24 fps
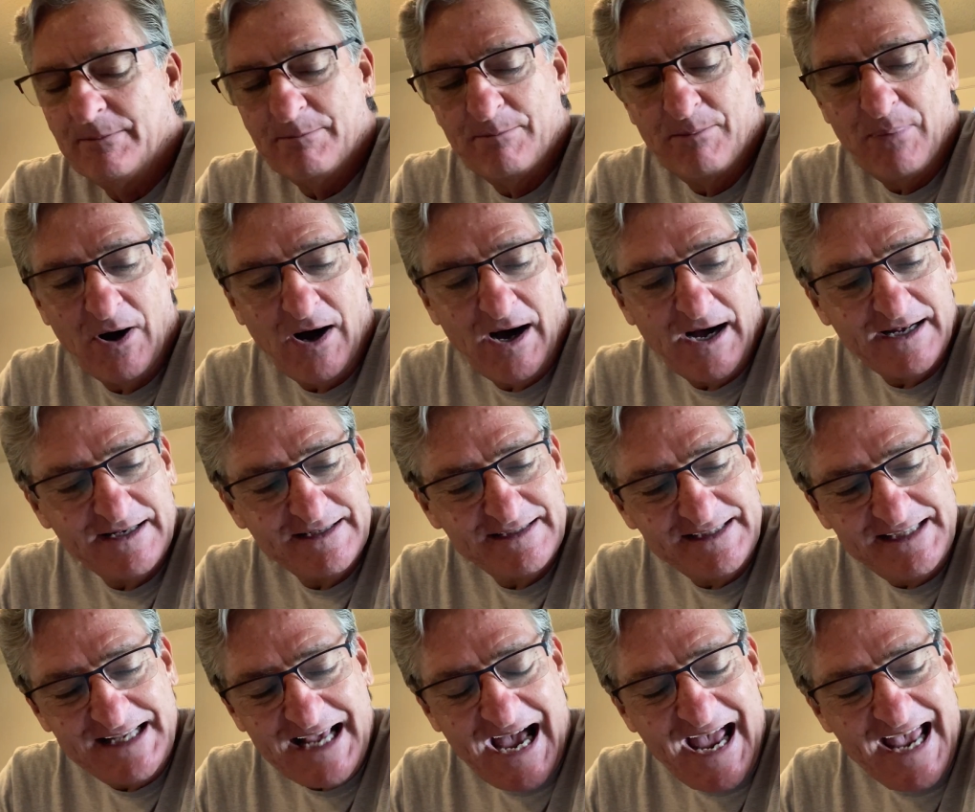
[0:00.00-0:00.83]
But
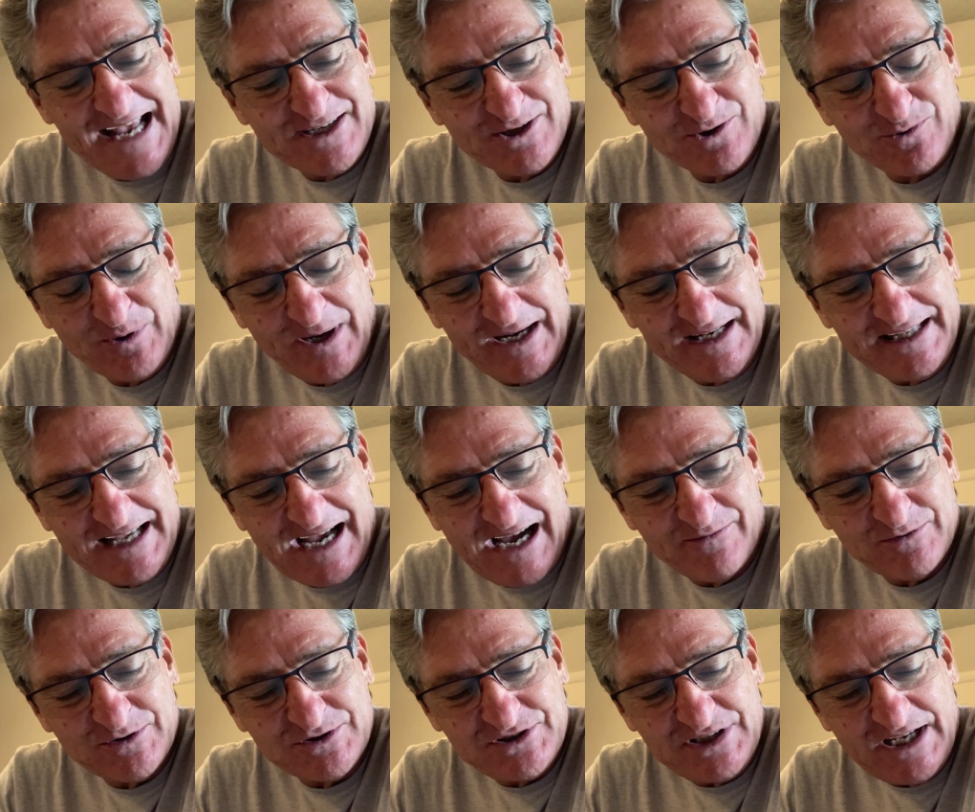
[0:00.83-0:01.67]
yeah, I had a great
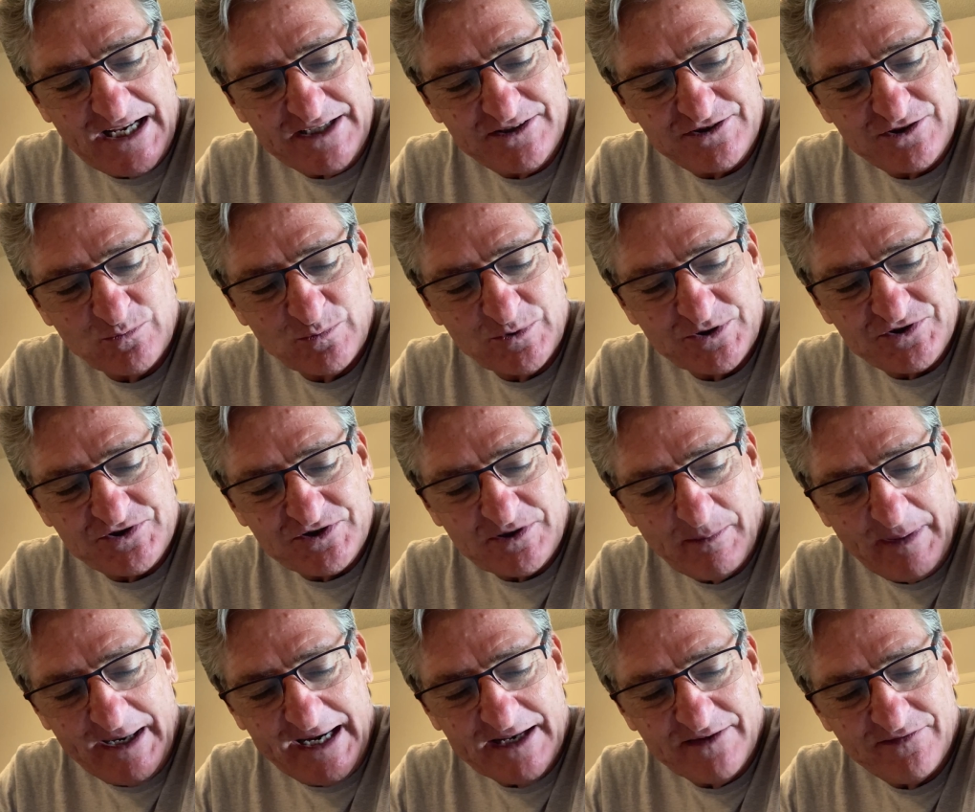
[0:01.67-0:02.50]
conversation with
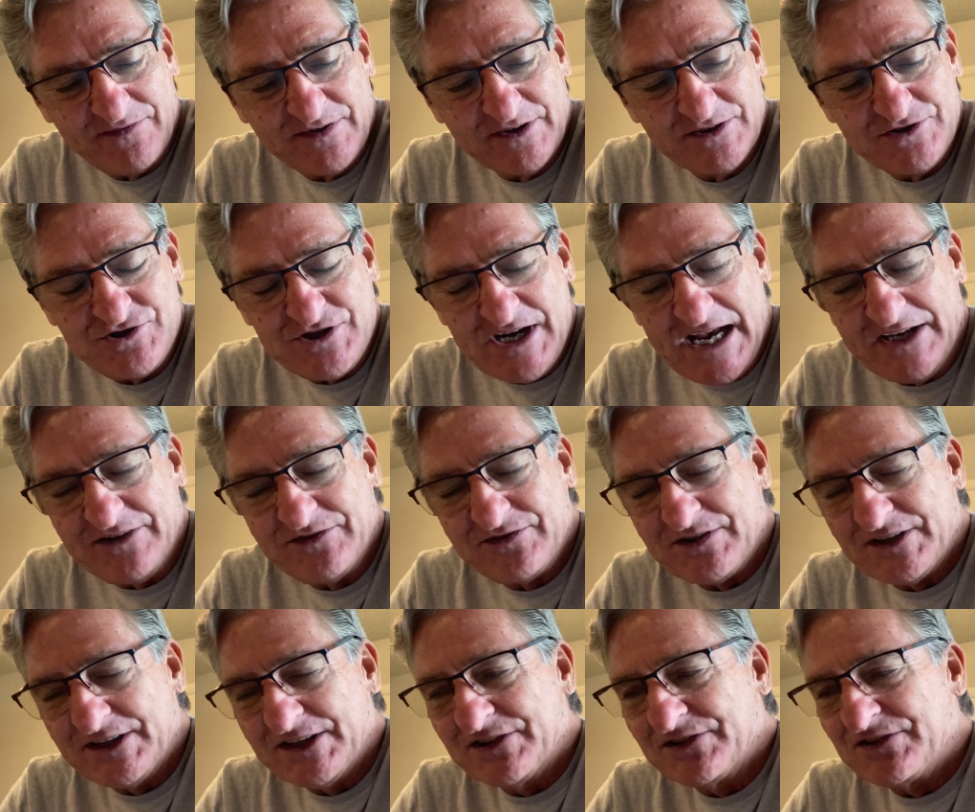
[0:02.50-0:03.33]
Samantha,
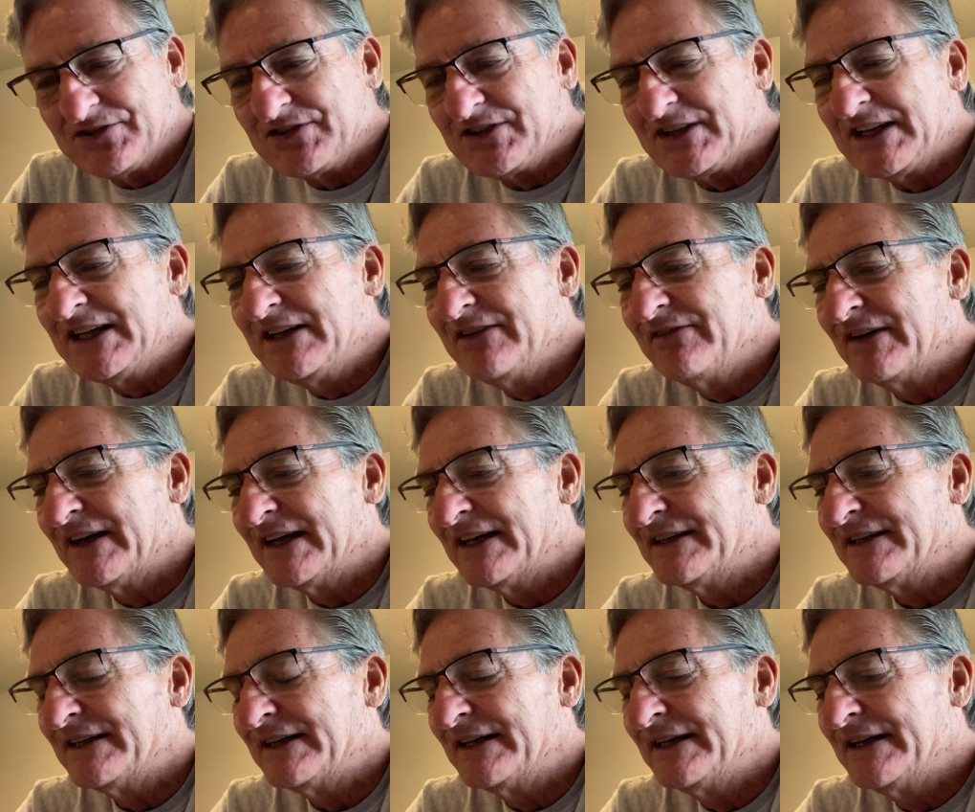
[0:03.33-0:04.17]
Jason, and
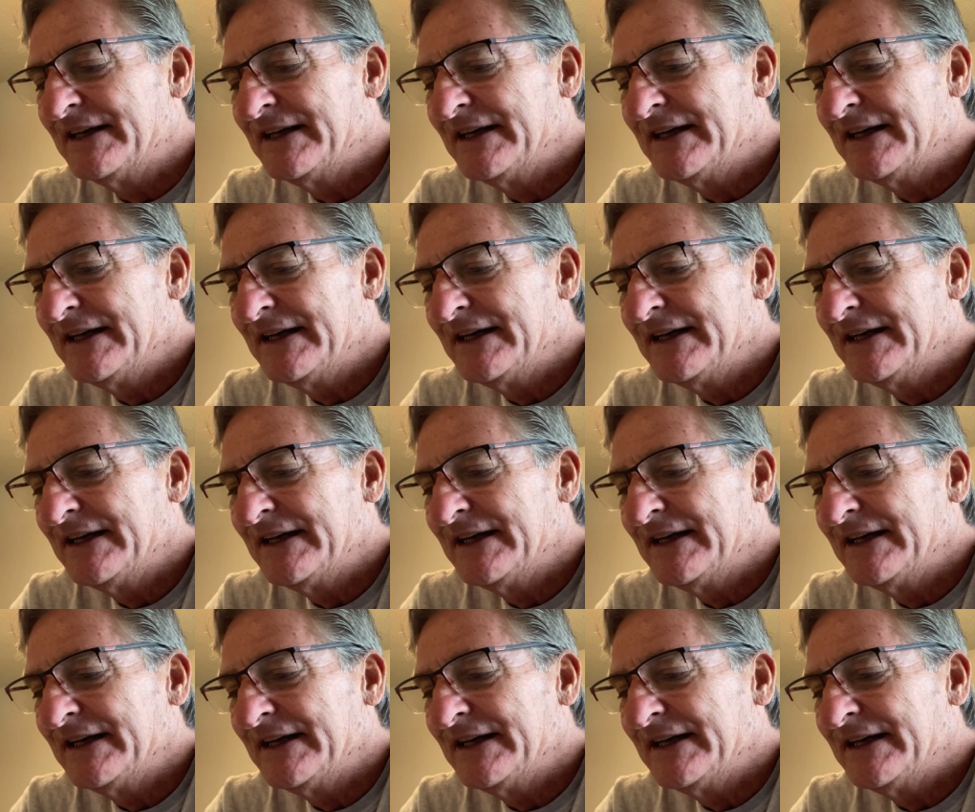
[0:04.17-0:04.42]
Steven.